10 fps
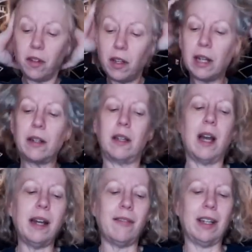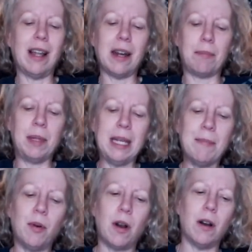you got kind of a lot of
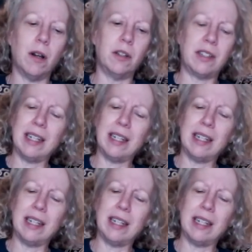people cards.